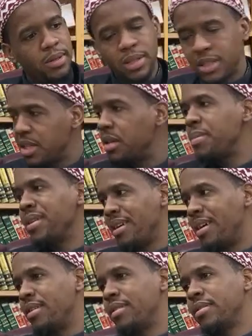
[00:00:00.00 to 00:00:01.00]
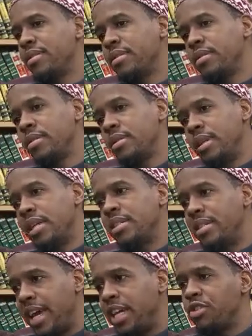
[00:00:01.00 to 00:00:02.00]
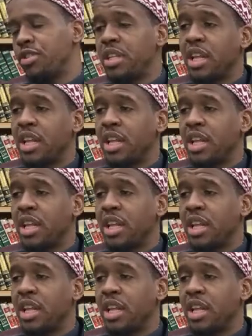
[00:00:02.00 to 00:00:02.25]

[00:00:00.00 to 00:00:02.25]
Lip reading: It shouldn't be done. And that's dangerous and